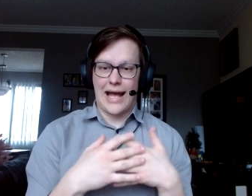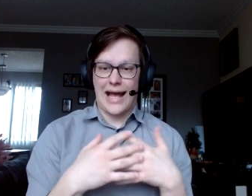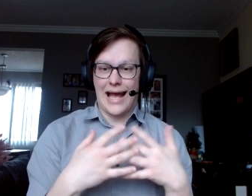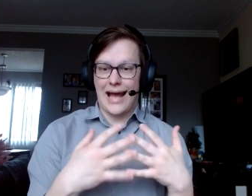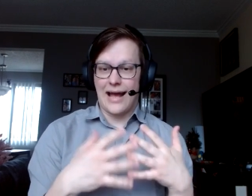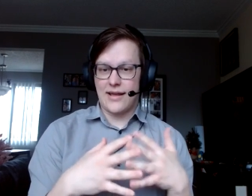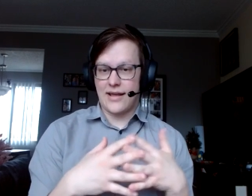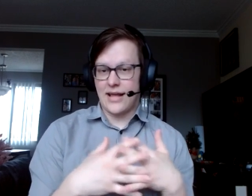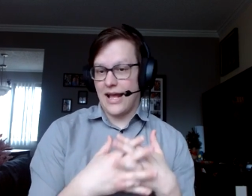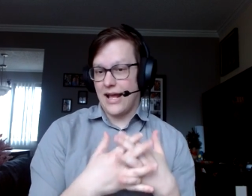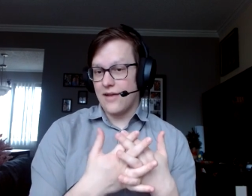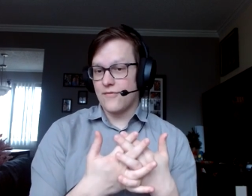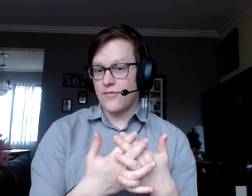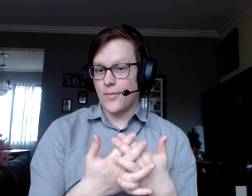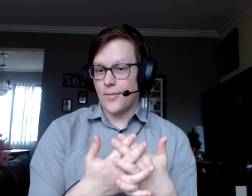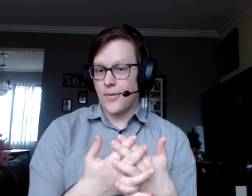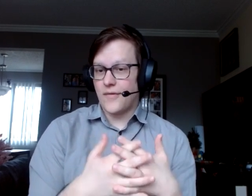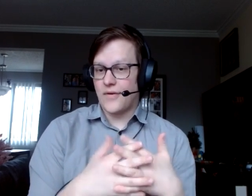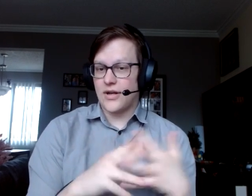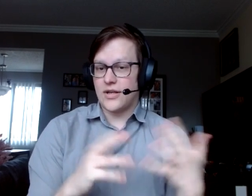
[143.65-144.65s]
came
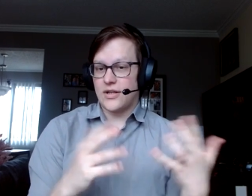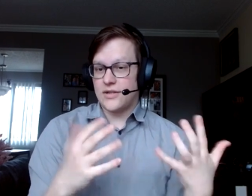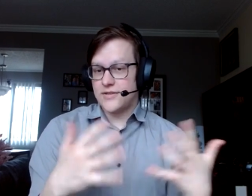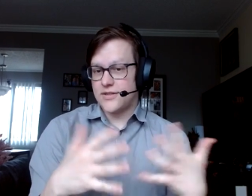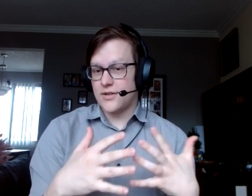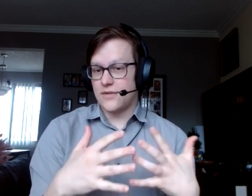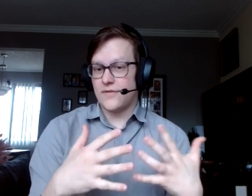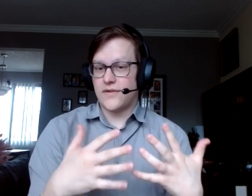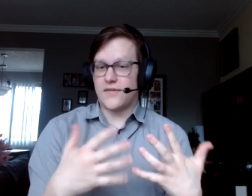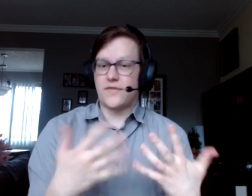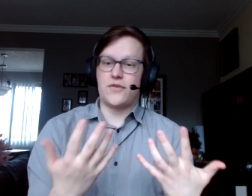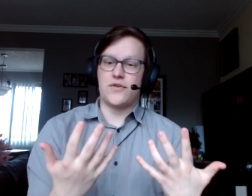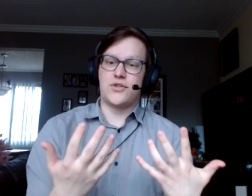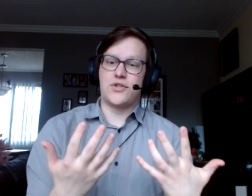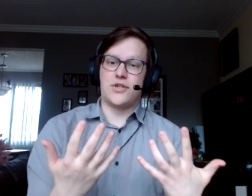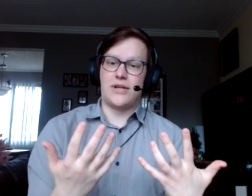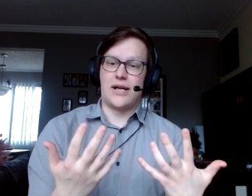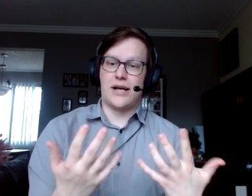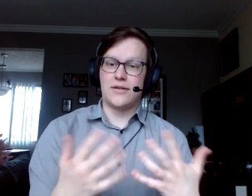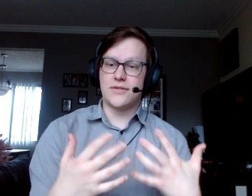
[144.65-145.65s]
from a very conservative
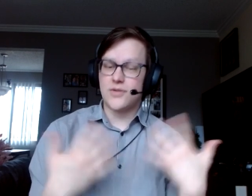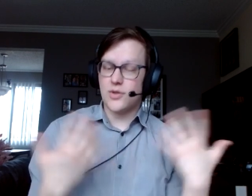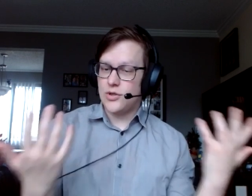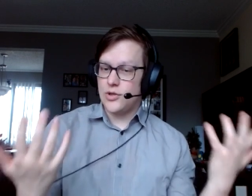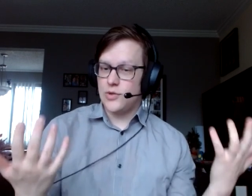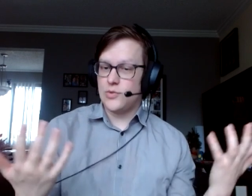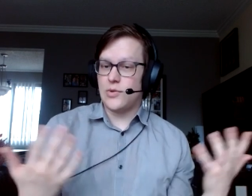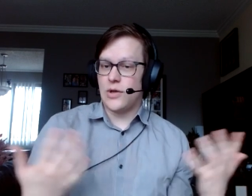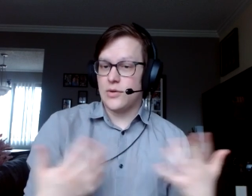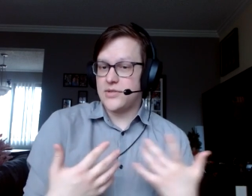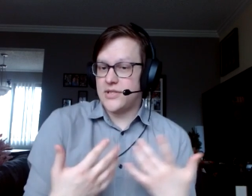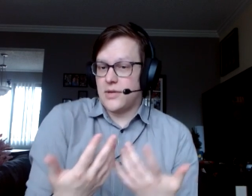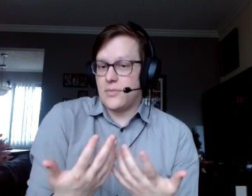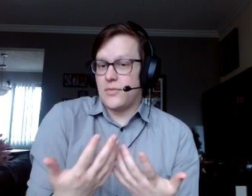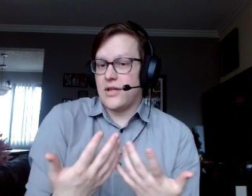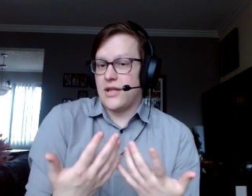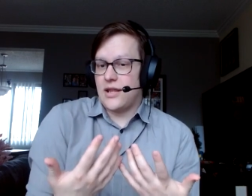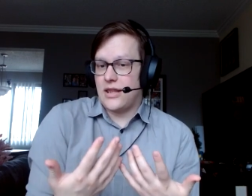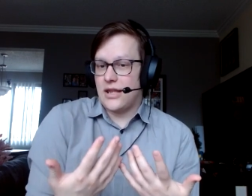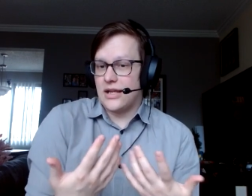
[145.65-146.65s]
Christian household, you know some
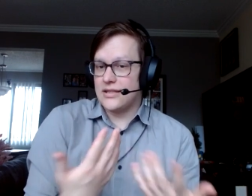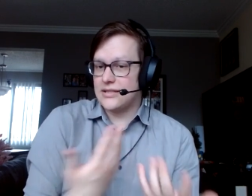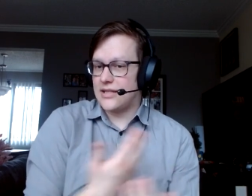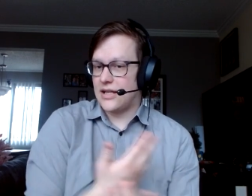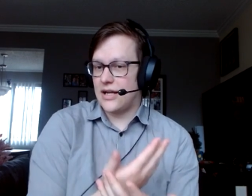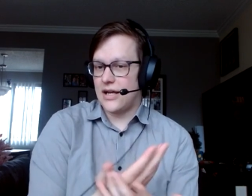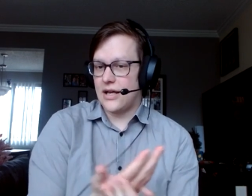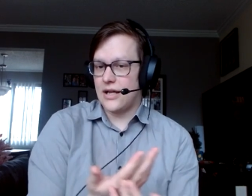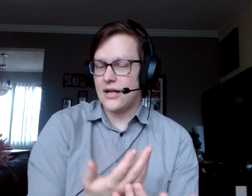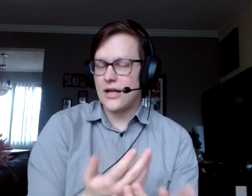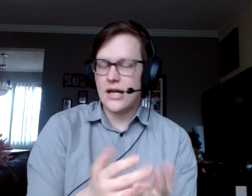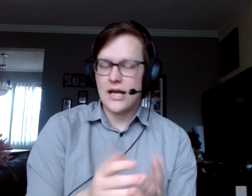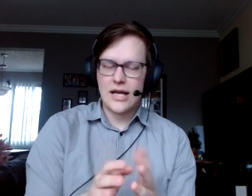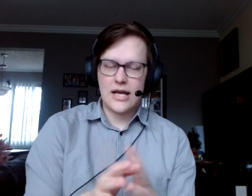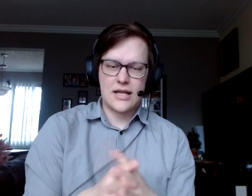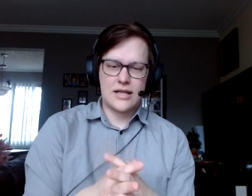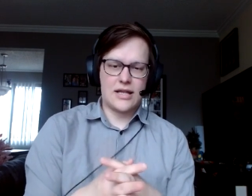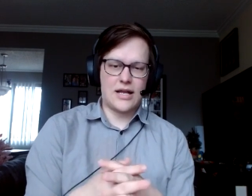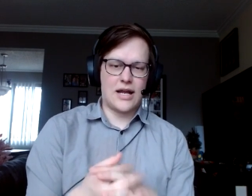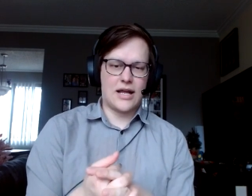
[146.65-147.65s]
of the things that
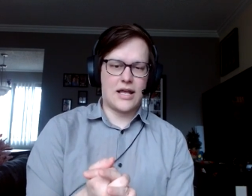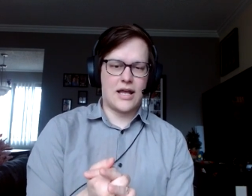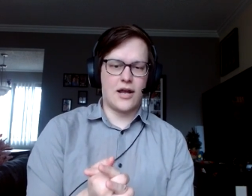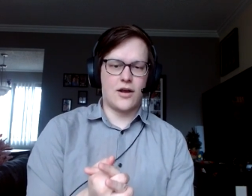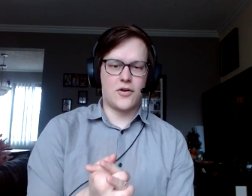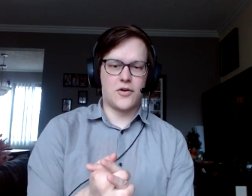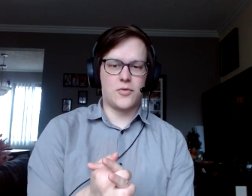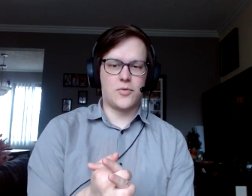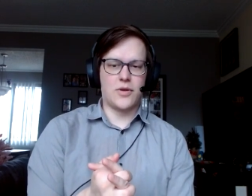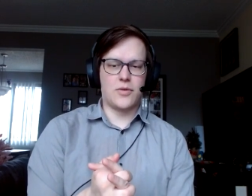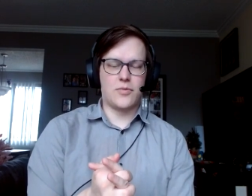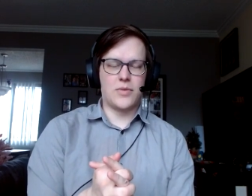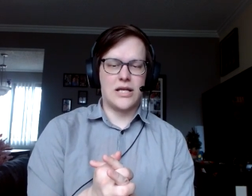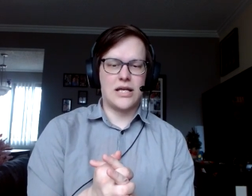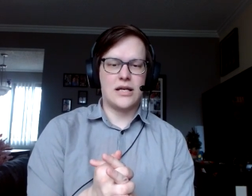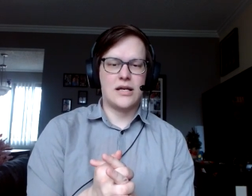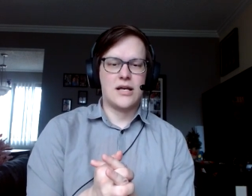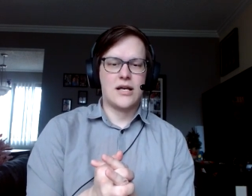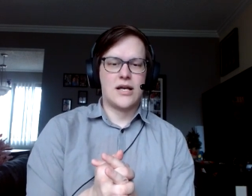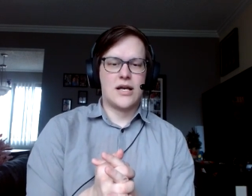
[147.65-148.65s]
I carry with
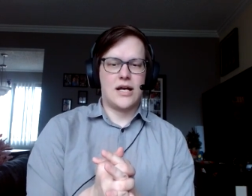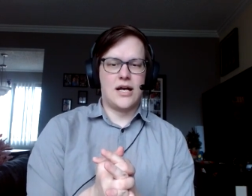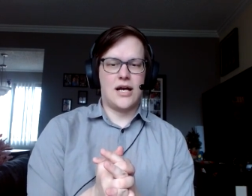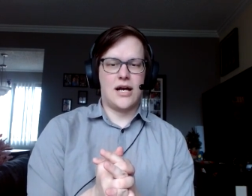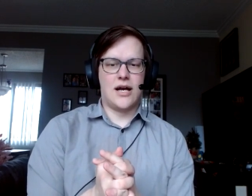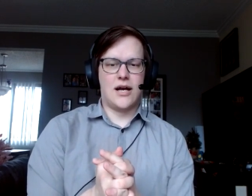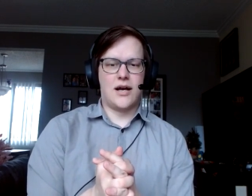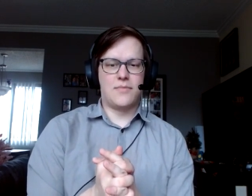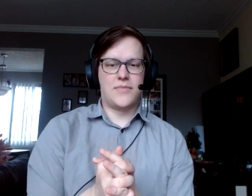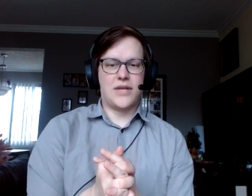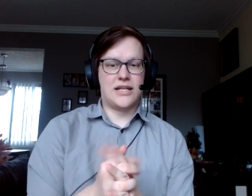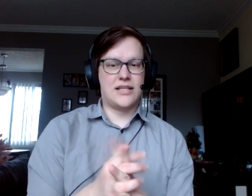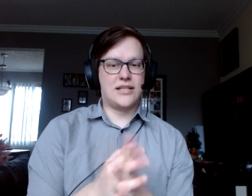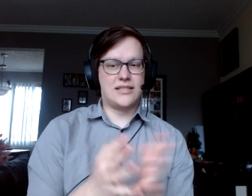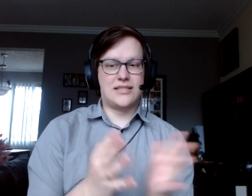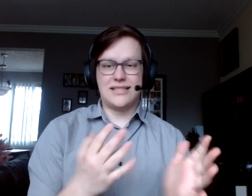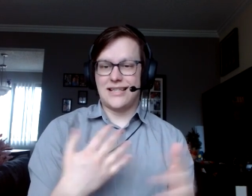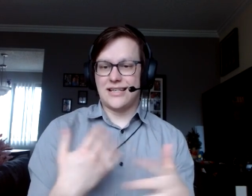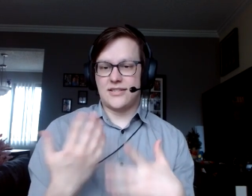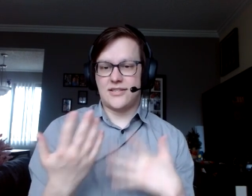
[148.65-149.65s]
me. That
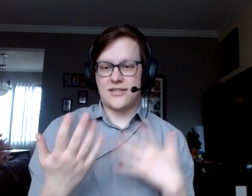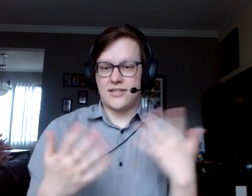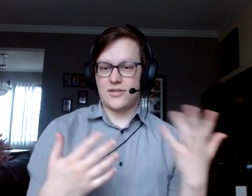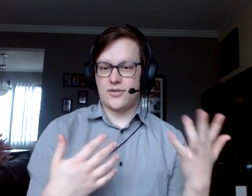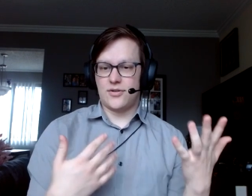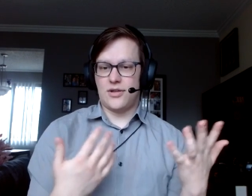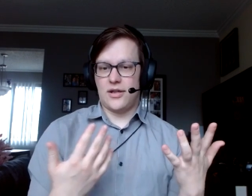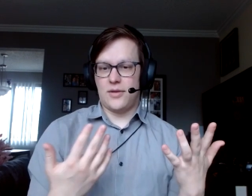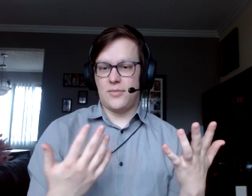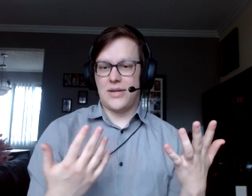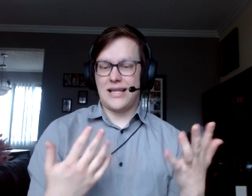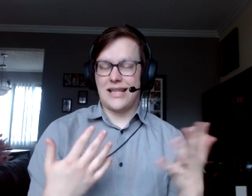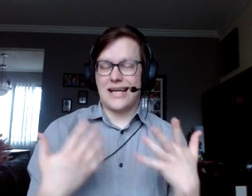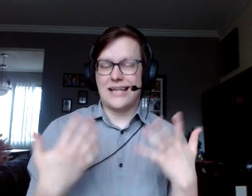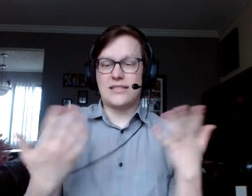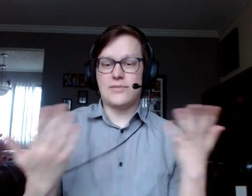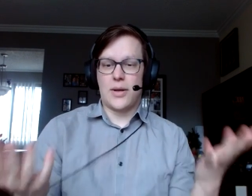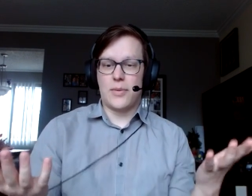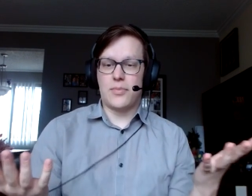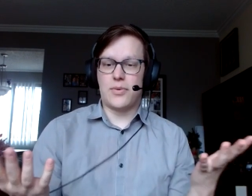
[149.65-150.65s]
doesn't necessarily mean
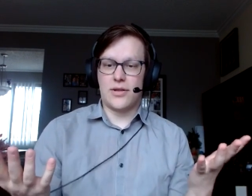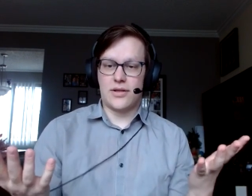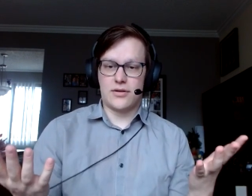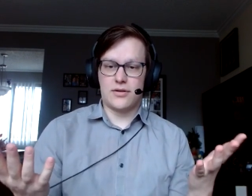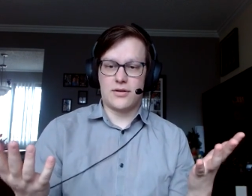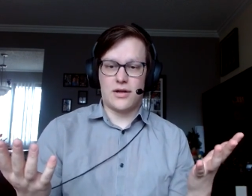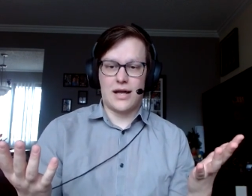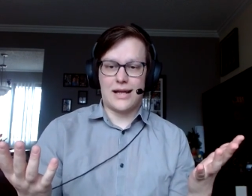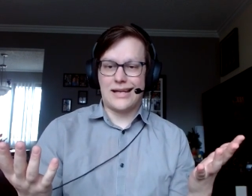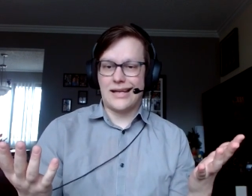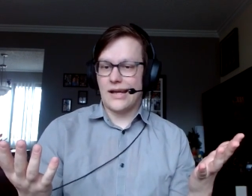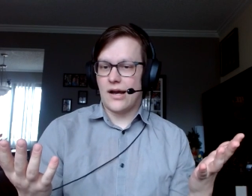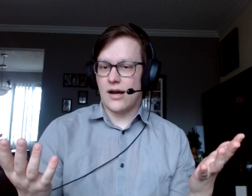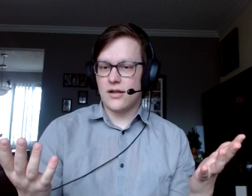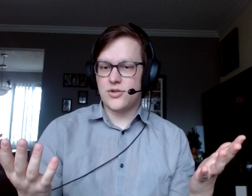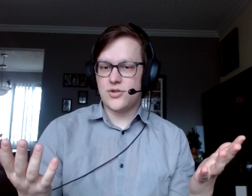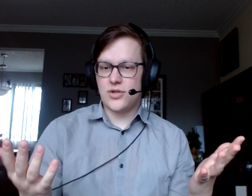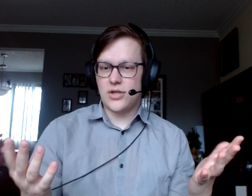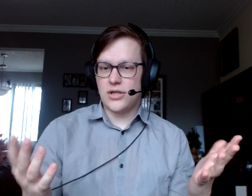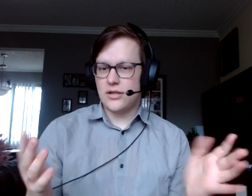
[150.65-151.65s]
that's my political
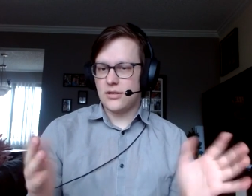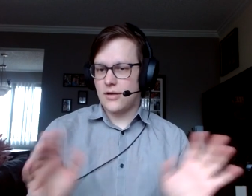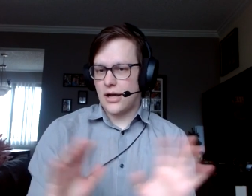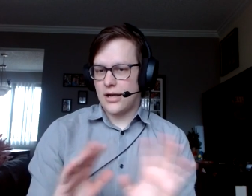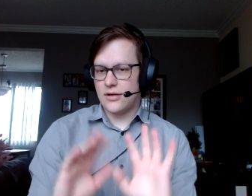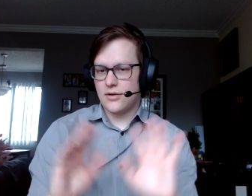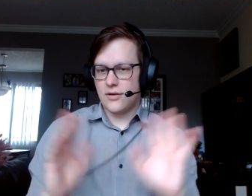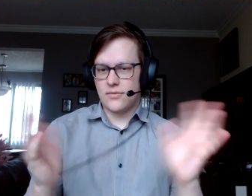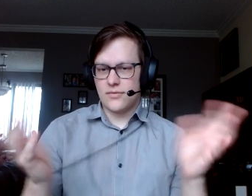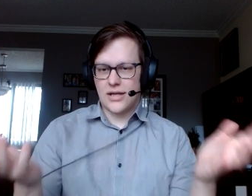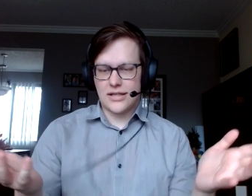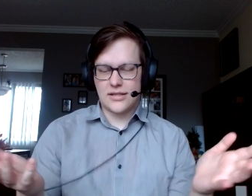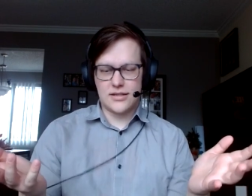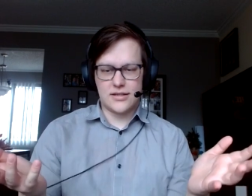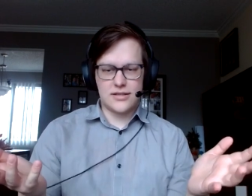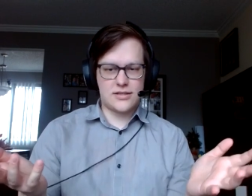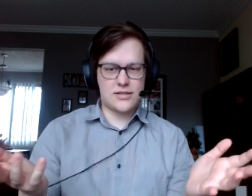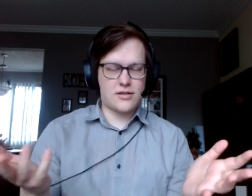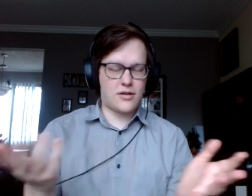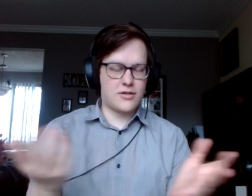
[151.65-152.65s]
ideology. I don't like to
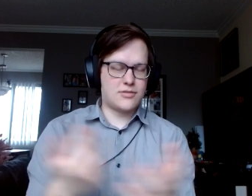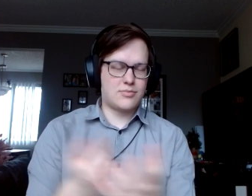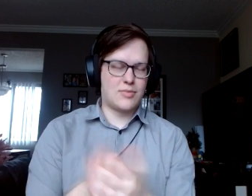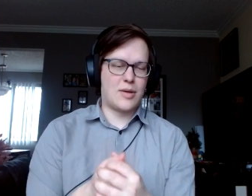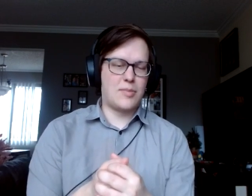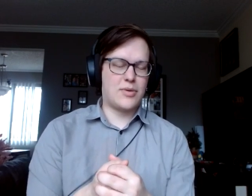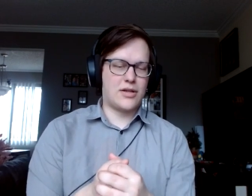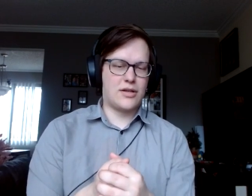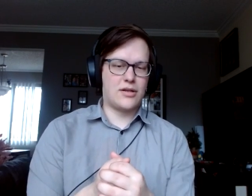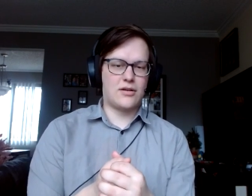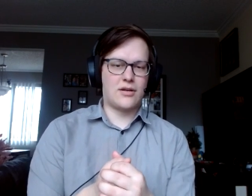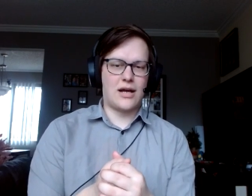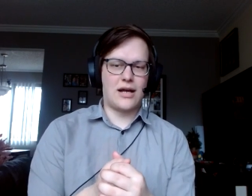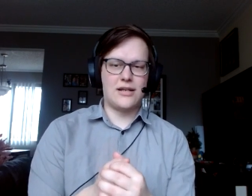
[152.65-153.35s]
disclose my political